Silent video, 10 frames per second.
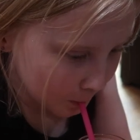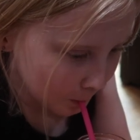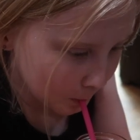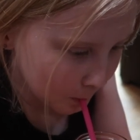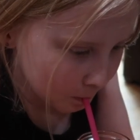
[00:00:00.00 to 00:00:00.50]

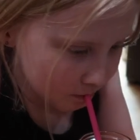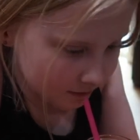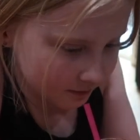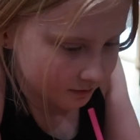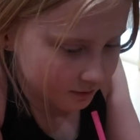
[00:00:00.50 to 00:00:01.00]

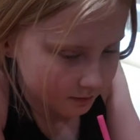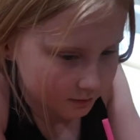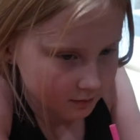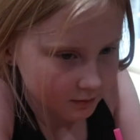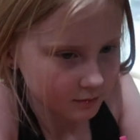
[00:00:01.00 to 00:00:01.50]

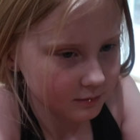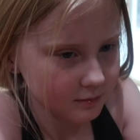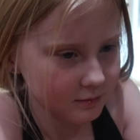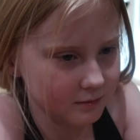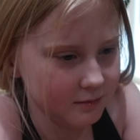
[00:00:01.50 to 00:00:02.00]

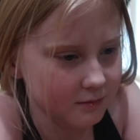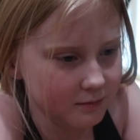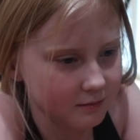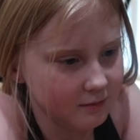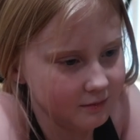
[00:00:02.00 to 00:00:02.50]

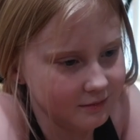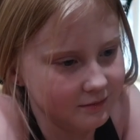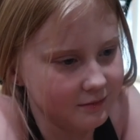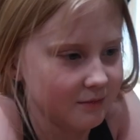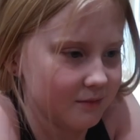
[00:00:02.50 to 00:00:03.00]

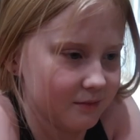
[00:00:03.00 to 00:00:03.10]
[no speech]